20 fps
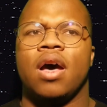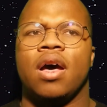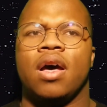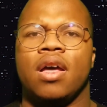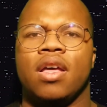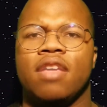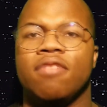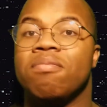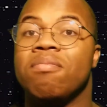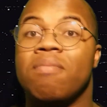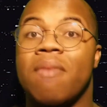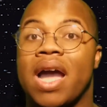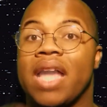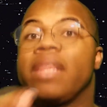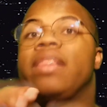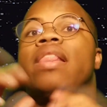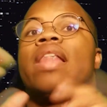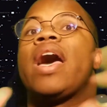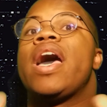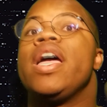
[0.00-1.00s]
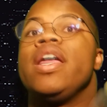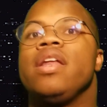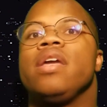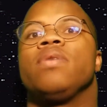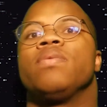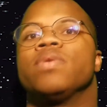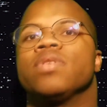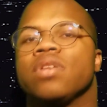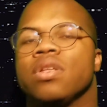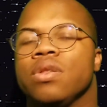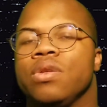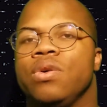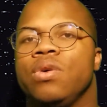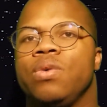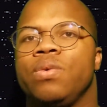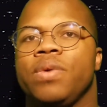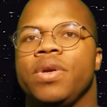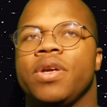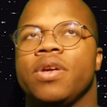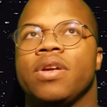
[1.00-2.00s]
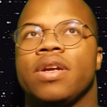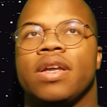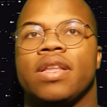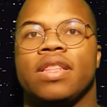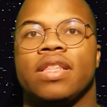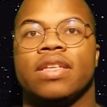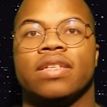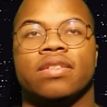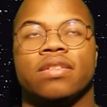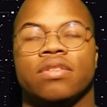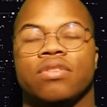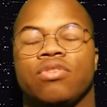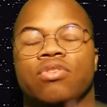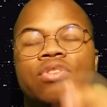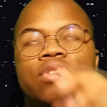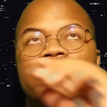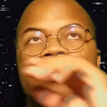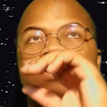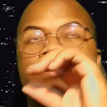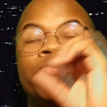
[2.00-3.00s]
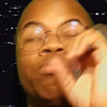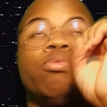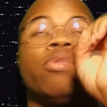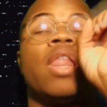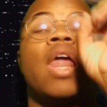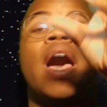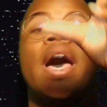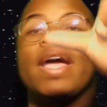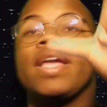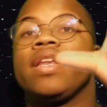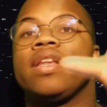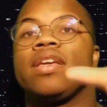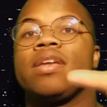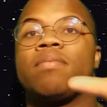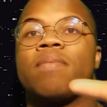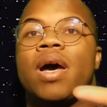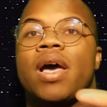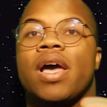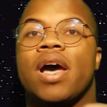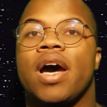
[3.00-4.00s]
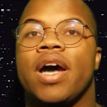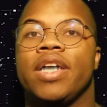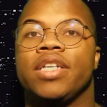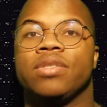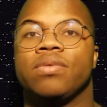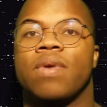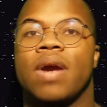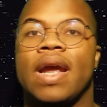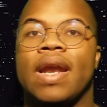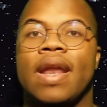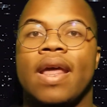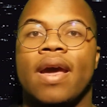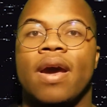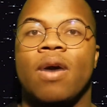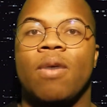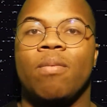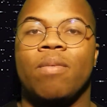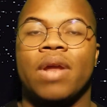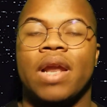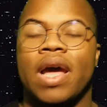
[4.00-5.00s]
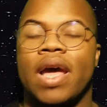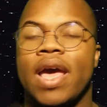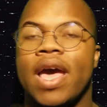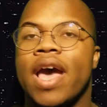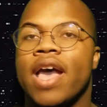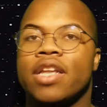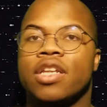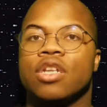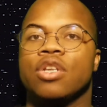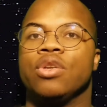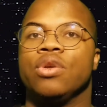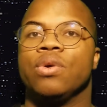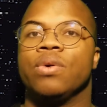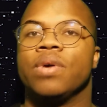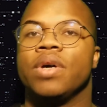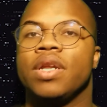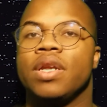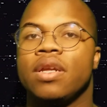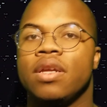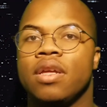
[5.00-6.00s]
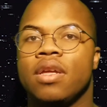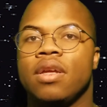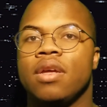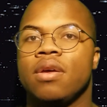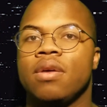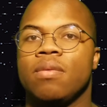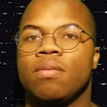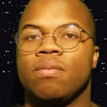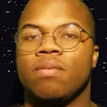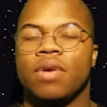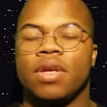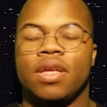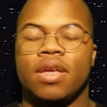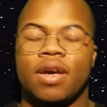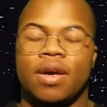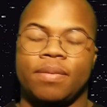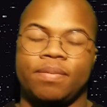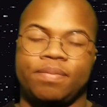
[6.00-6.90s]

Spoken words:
If my lighting was a little weird. This is just blinding my eyes right now, but I had to do it. But yeah.